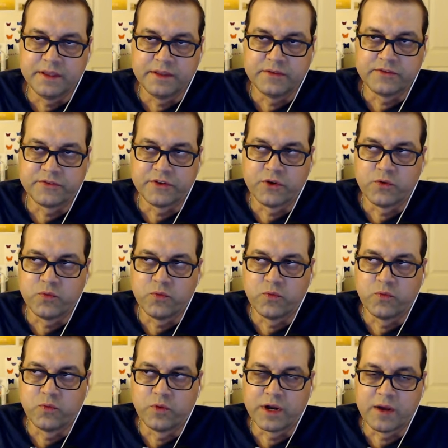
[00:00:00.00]
so
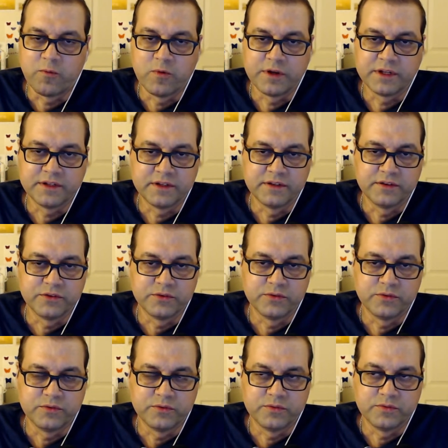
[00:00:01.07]
what I wanted to
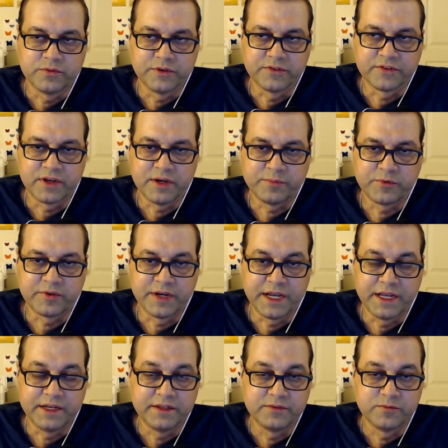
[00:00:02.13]
do was
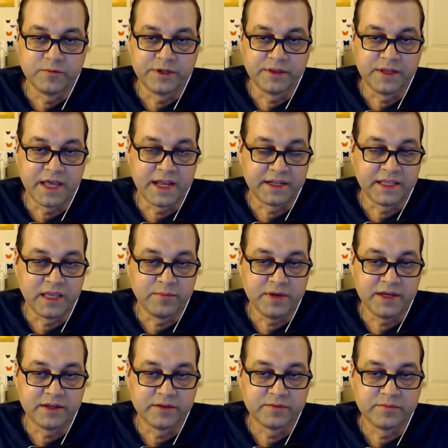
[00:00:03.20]
upgrade when that came
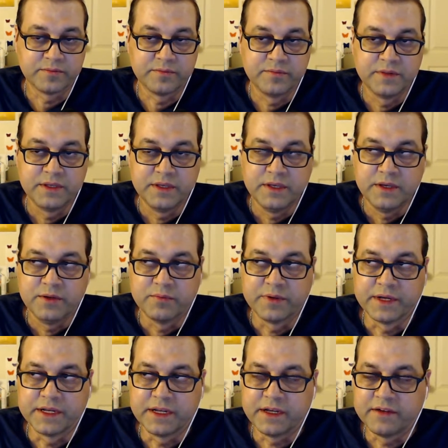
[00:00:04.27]
out.
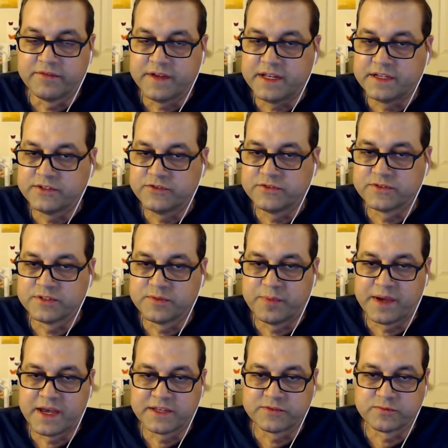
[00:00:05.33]
But I've had issues in the
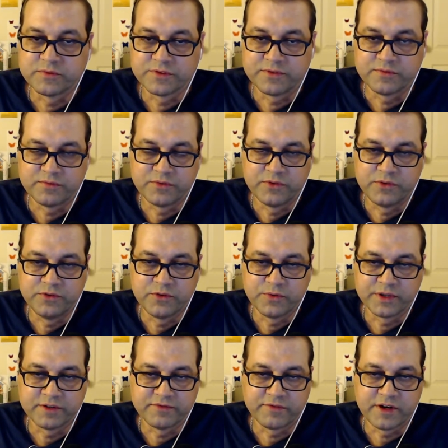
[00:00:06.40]
past with
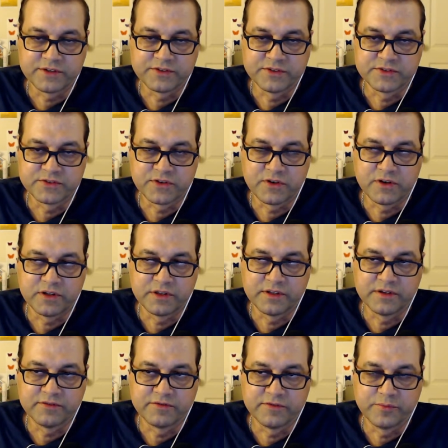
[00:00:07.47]
doing a fresh install
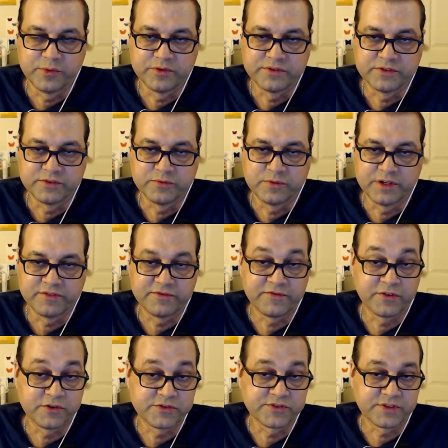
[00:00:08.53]
of Ubuntu when it
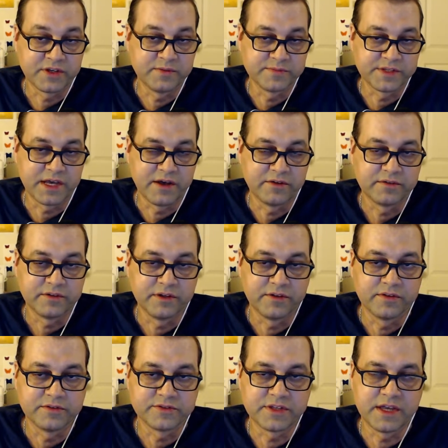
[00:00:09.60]
first comes out. You know,
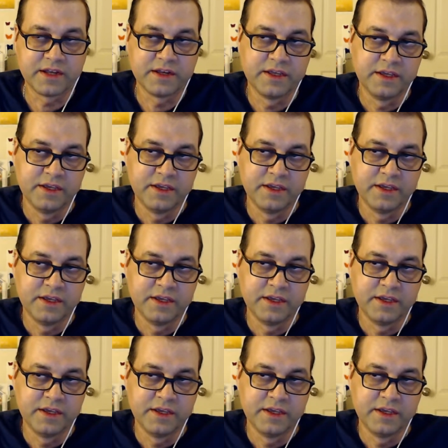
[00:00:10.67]
there's that